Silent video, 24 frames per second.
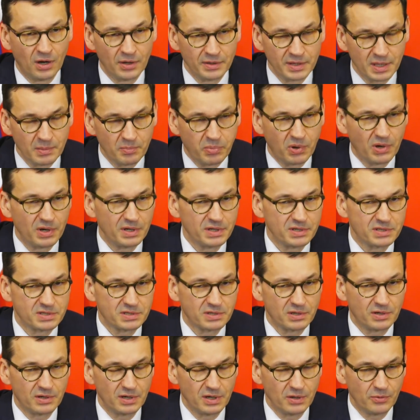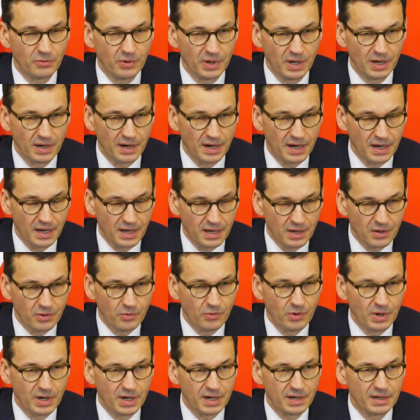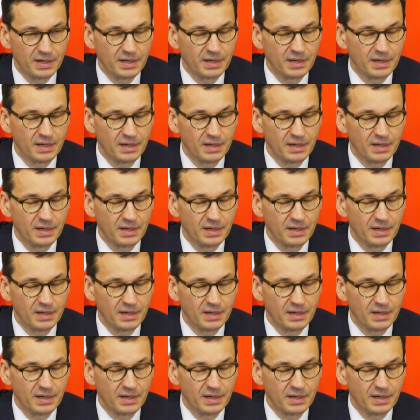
on the Polish soil, where